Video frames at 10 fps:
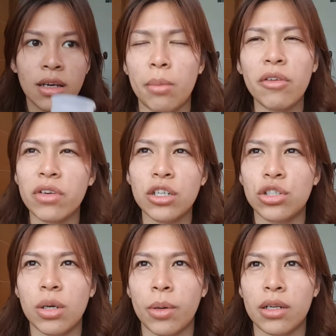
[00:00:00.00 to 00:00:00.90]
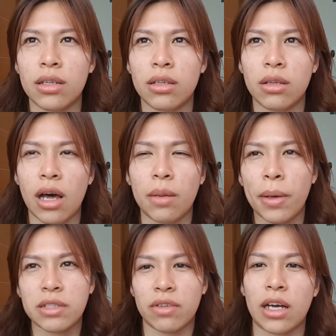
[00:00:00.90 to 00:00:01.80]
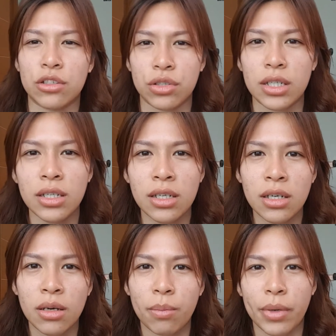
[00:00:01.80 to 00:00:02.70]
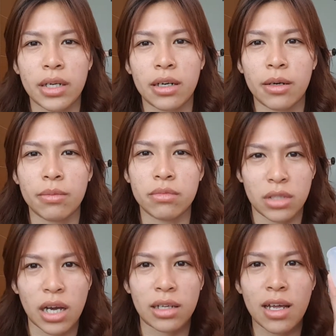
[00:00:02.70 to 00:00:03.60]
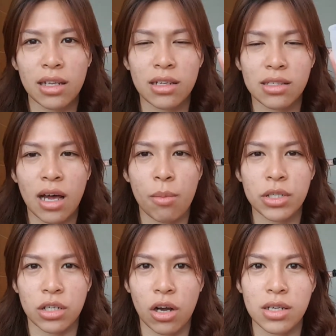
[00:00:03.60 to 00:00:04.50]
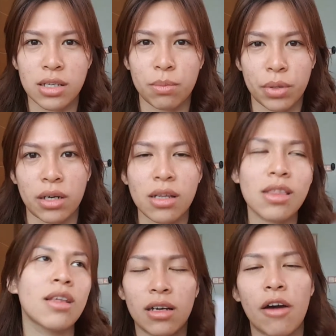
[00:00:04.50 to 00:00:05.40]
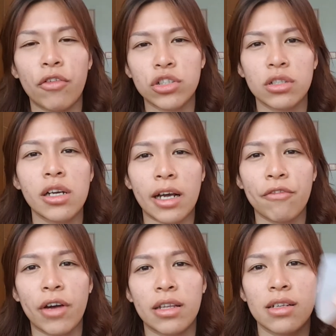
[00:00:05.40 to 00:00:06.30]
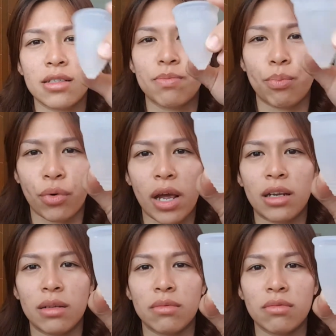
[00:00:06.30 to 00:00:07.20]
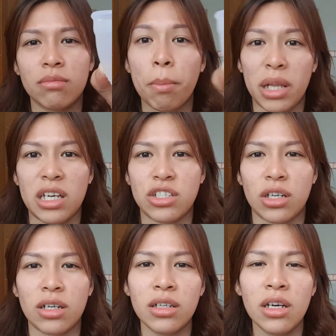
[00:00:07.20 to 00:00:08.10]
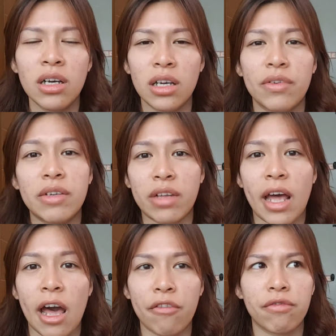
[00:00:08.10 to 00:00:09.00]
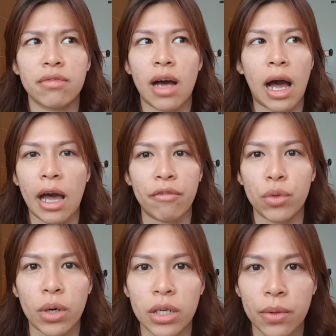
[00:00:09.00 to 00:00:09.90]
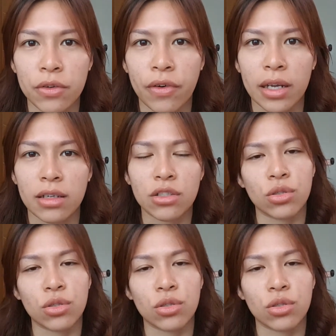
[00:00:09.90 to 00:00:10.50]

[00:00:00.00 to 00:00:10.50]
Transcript: I'm not really sure about other parts of the country, but yeah, that is how much it costs in Perth. Unfortunately, you can't find this brand in Malaysia. Even if they have, I have no idea where to find it.